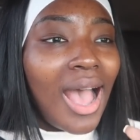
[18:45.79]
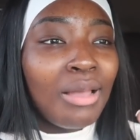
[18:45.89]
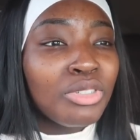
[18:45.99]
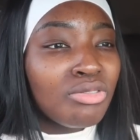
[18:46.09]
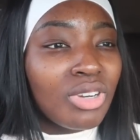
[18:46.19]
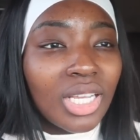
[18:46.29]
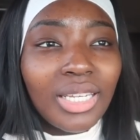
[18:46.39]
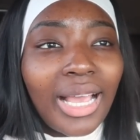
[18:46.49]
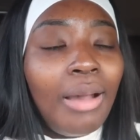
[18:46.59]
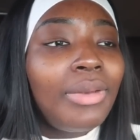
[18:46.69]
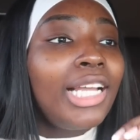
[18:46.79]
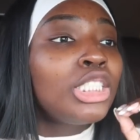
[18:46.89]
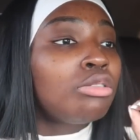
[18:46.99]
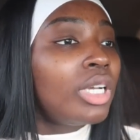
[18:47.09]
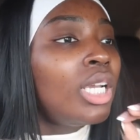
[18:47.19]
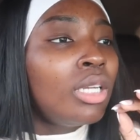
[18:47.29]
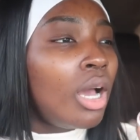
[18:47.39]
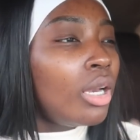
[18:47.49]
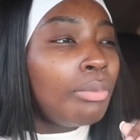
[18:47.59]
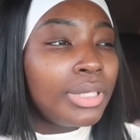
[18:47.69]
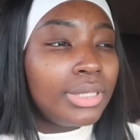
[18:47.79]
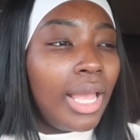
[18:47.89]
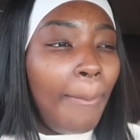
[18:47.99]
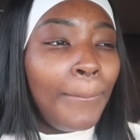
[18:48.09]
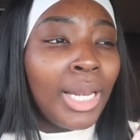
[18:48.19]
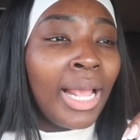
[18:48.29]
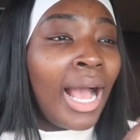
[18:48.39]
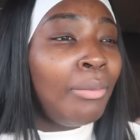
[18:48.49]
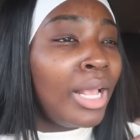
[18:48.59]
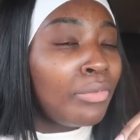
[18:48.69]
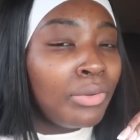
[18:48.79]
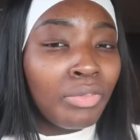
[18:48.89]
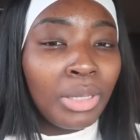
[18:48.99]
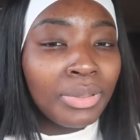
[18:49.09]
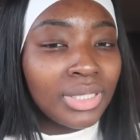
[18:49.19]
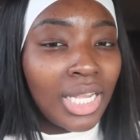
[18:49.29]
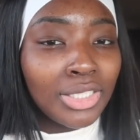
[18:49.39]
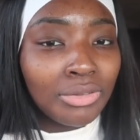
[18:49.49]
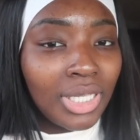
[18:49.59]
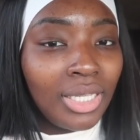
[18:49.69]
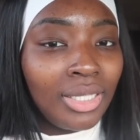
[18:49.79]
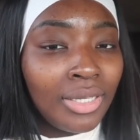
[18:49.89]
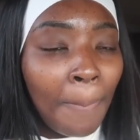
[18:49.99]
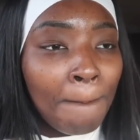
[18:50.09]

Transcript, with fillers: I'm drained. Like I'm not drained 100%, but like I'm like 50% drained.